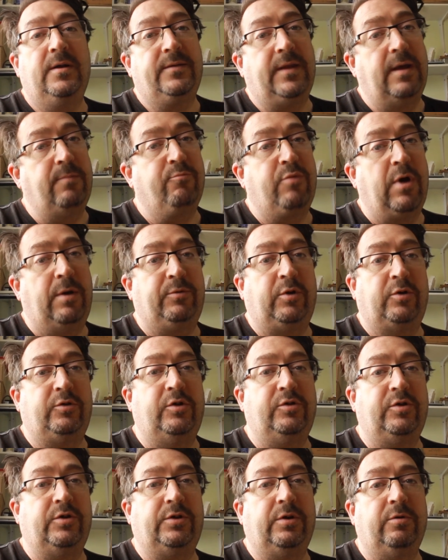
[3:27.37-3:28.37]
then perhaps I
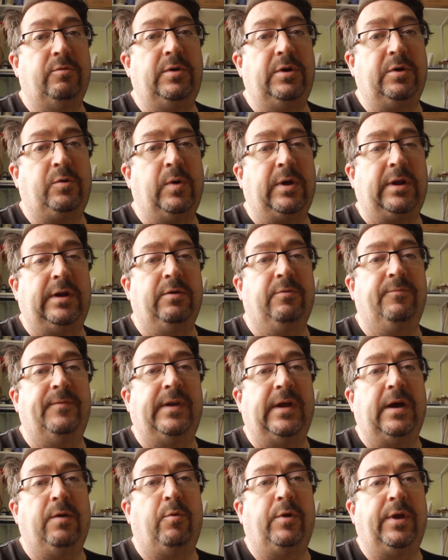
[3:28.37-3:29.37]
should just do a quick little
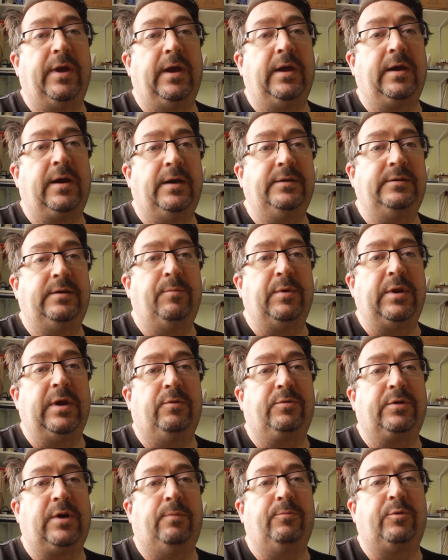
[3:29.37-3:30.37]
video on it in case somebody
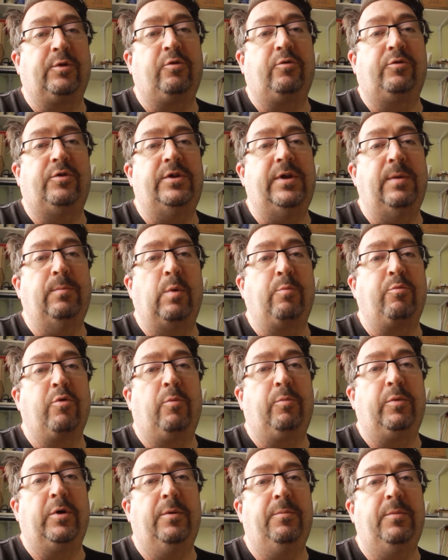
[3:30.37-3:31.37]
else comes across a similar
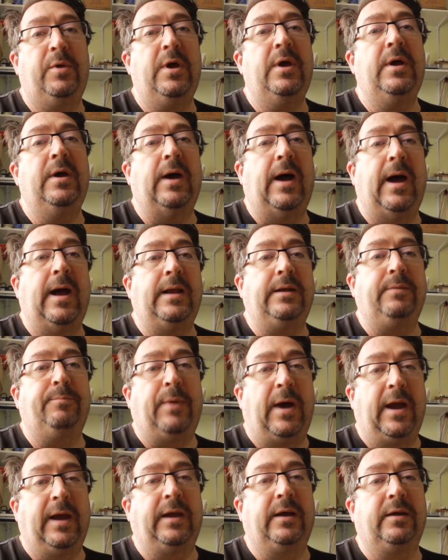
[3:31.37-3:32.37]
problem, and
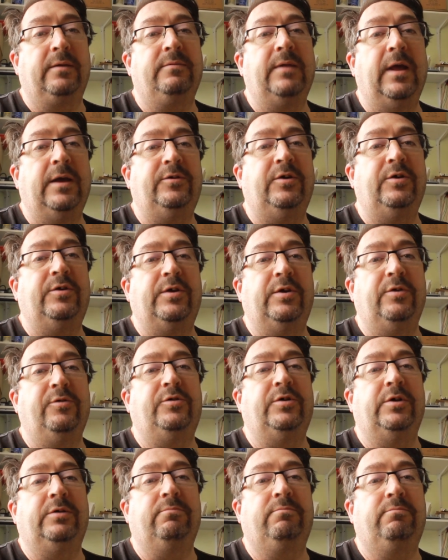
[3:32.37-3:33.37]
bang, there's your
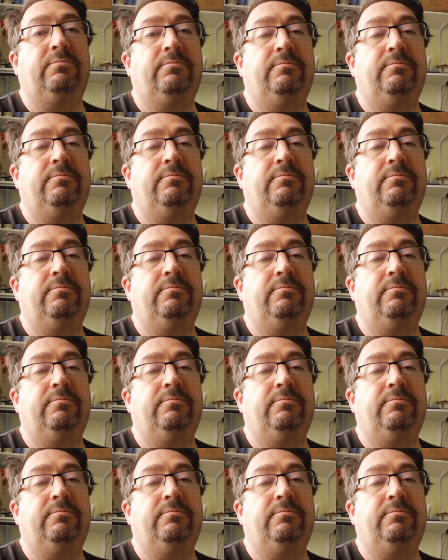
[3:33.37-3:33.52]
solution.